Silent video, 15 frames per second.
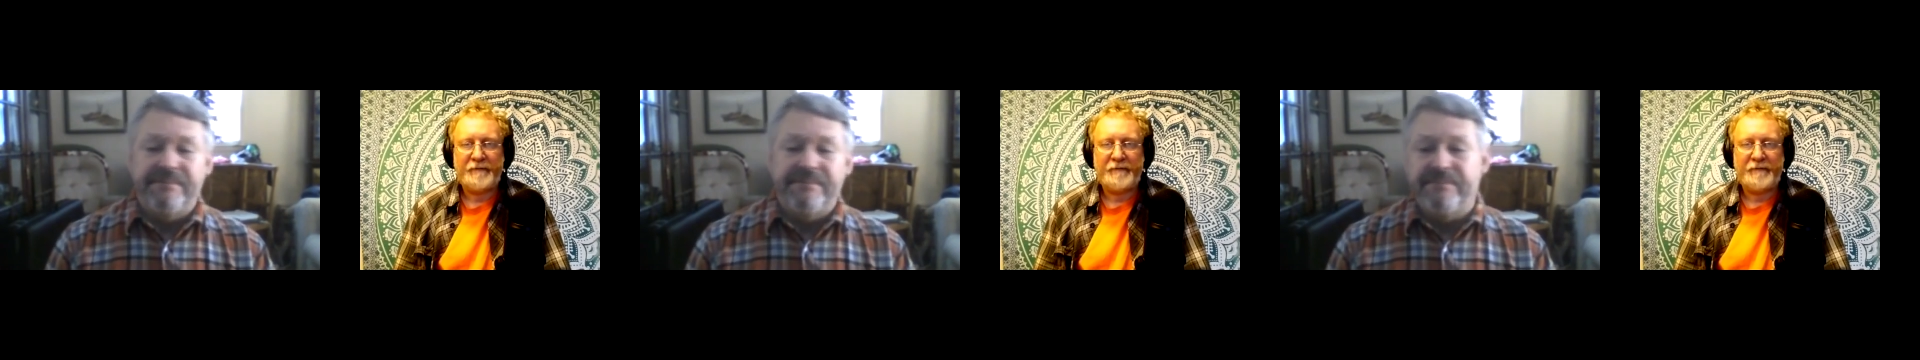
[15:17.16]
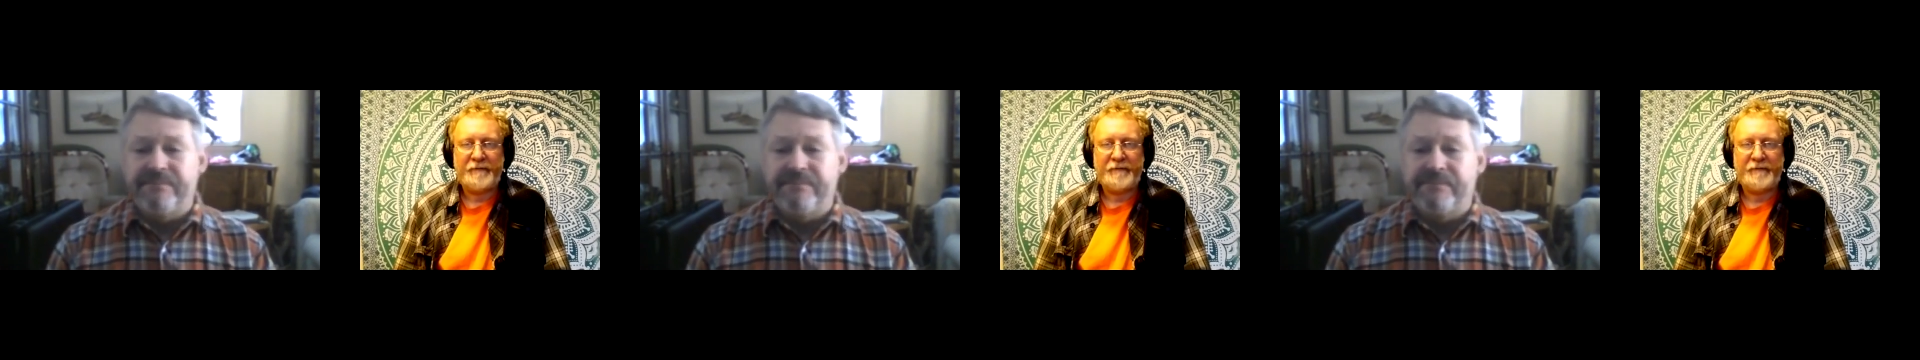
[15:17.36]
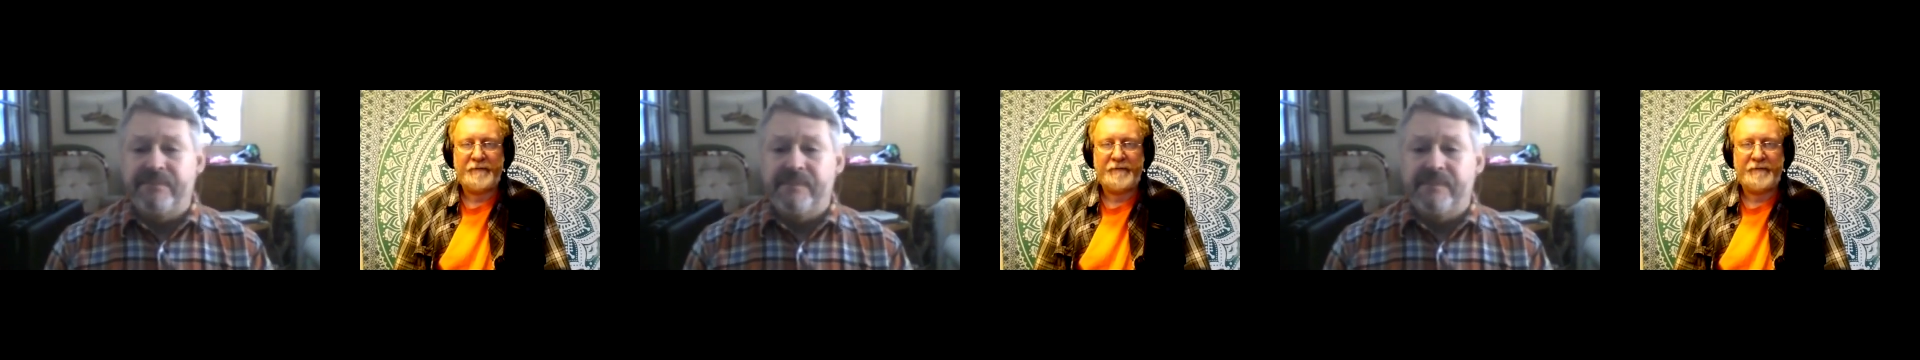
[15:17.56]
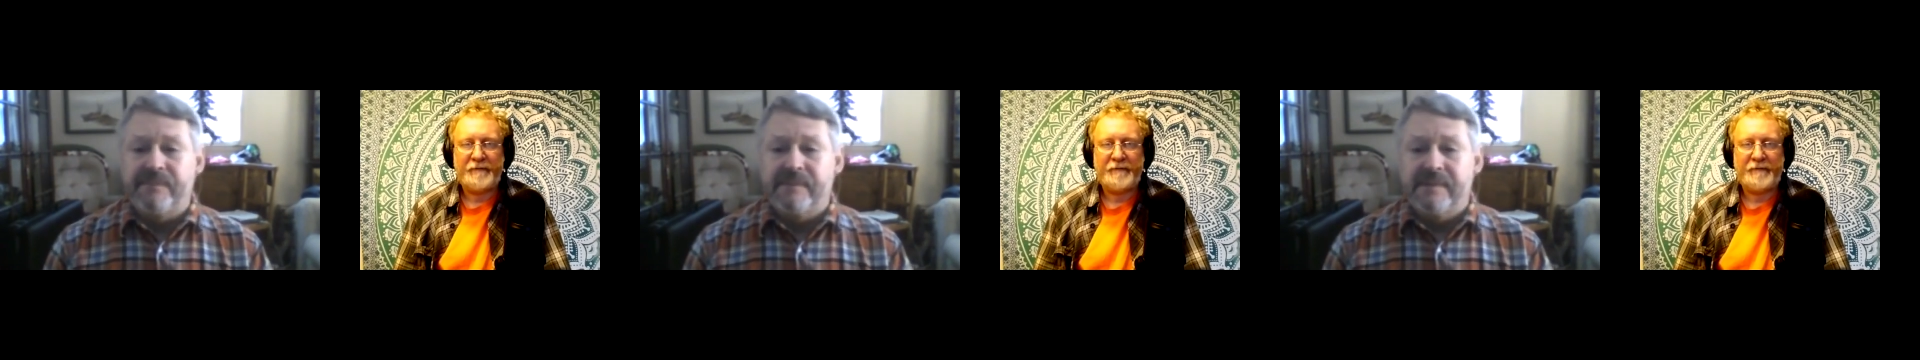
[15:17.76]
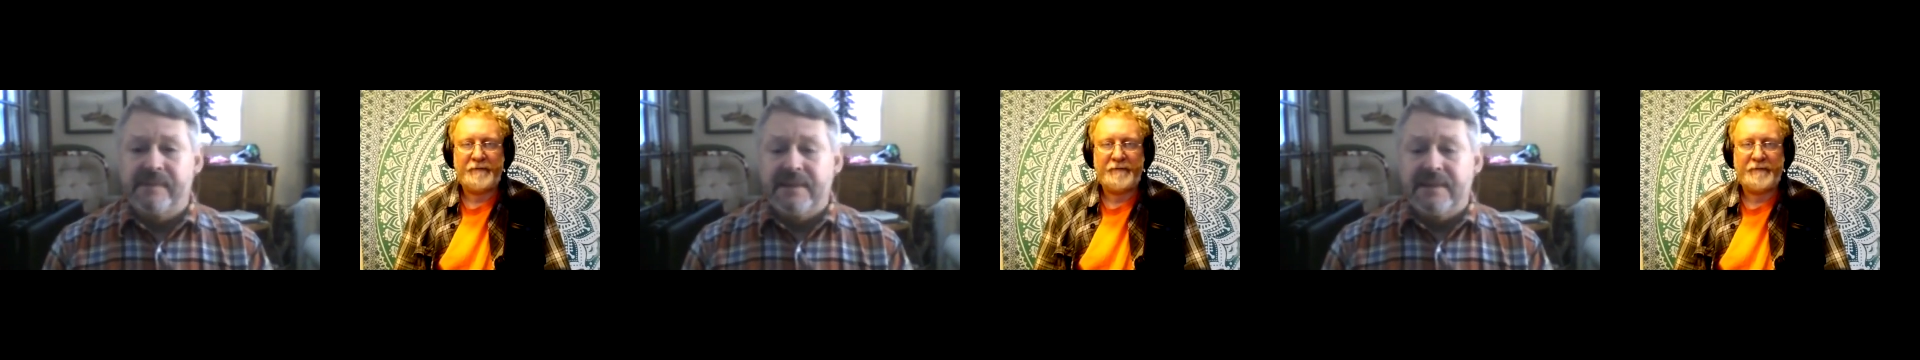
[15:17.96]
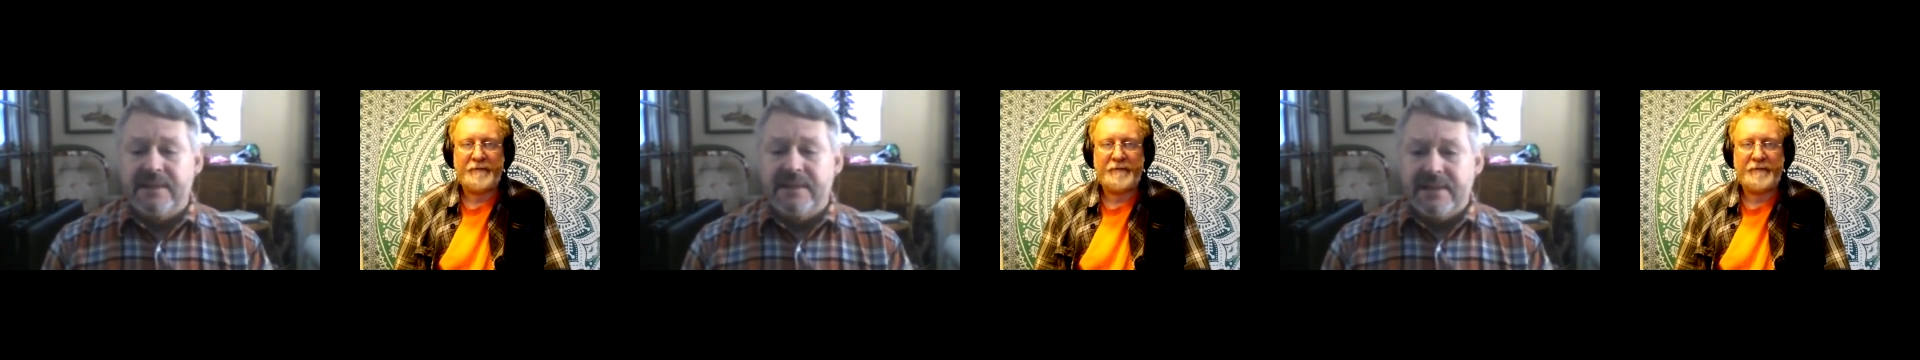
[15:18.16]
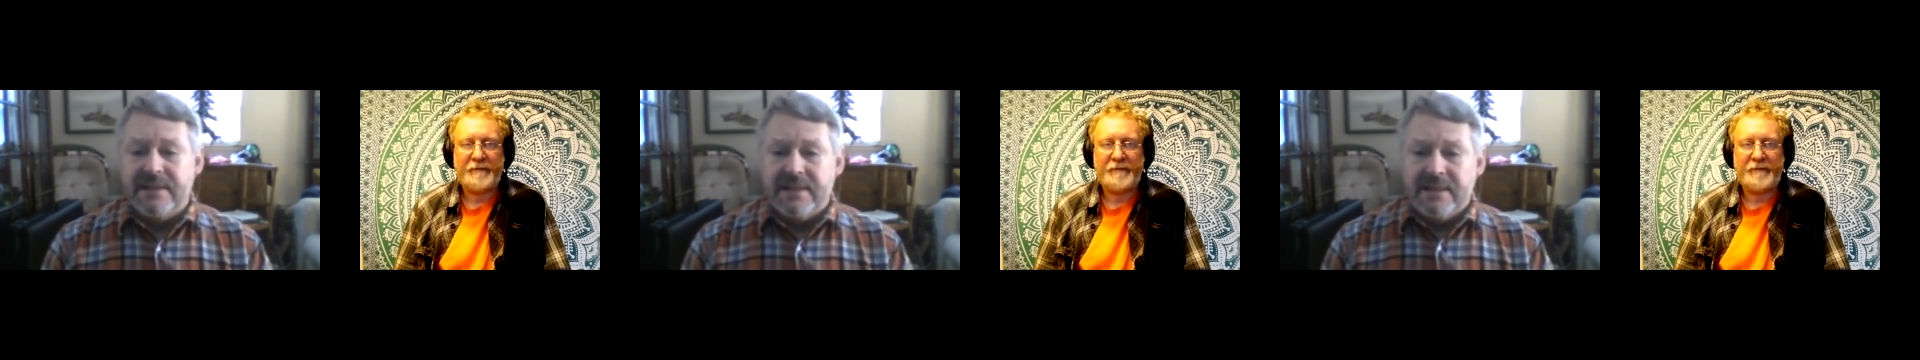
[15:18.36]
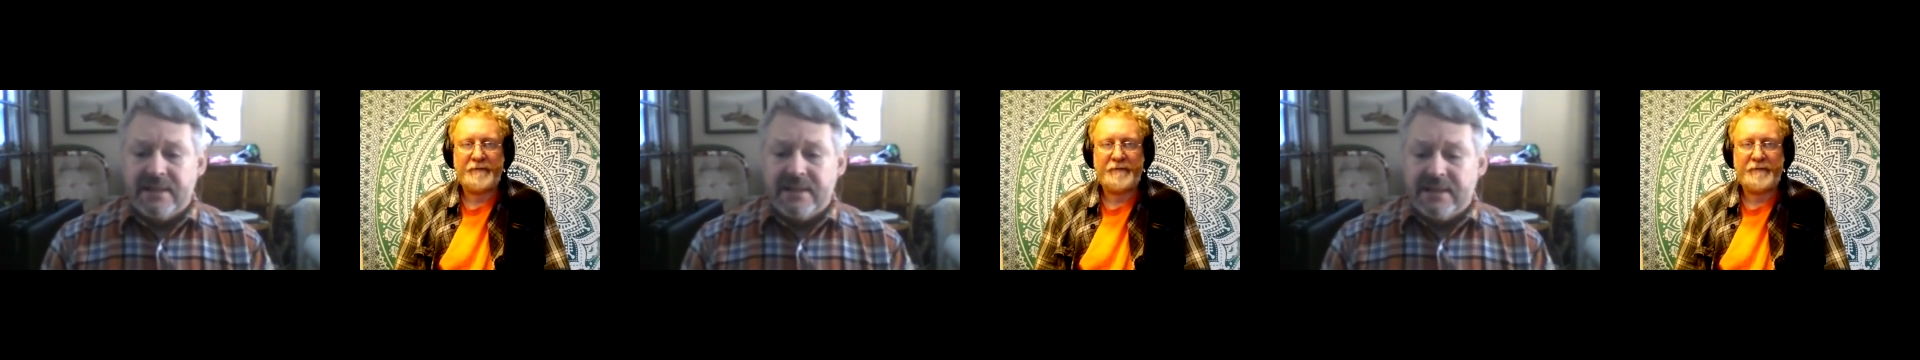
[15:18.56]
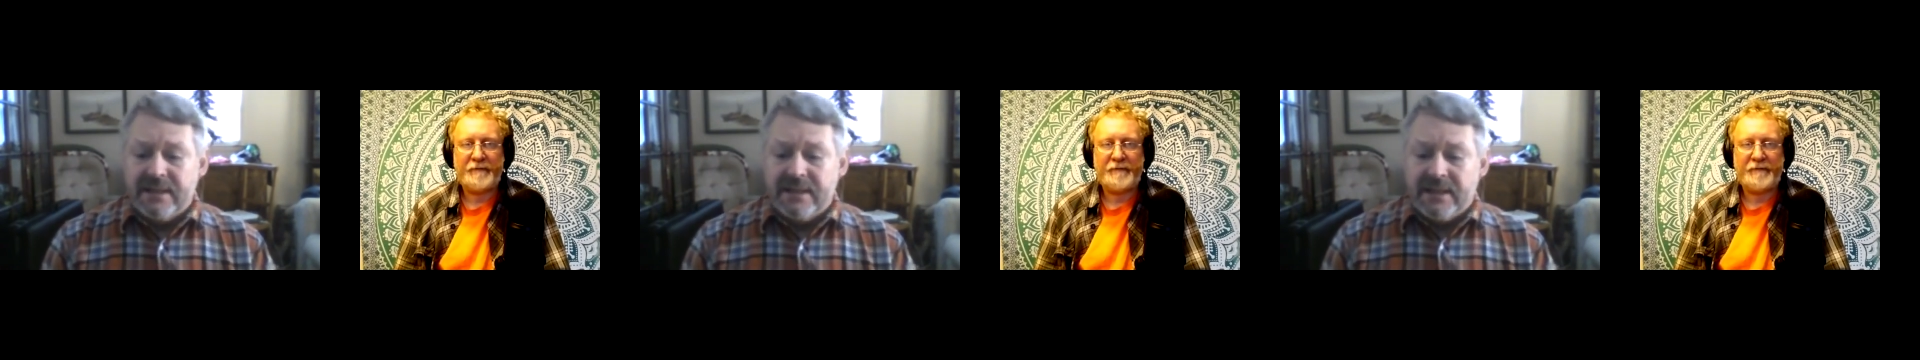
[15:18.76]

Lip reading: (silence)